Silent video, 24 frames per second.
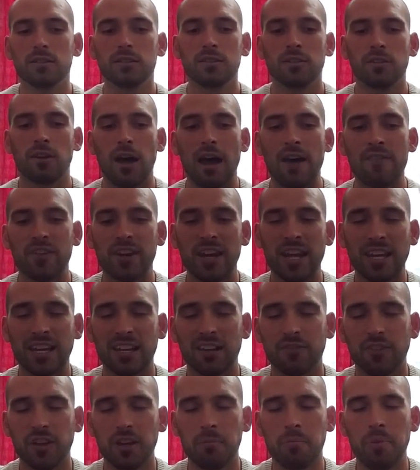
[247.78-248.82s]
you know, have a
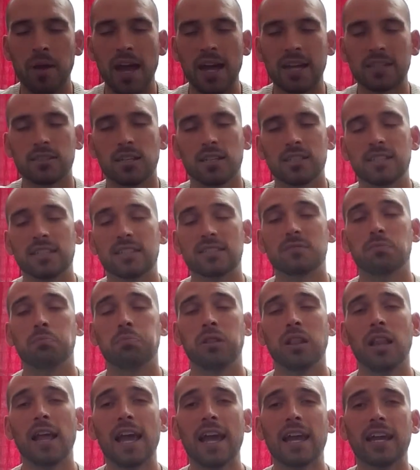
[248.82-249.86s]
negative impact on this
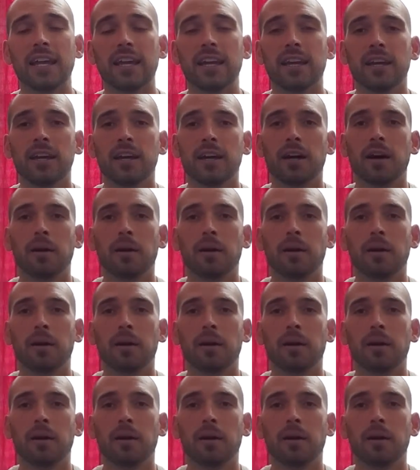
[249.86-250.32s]
planet.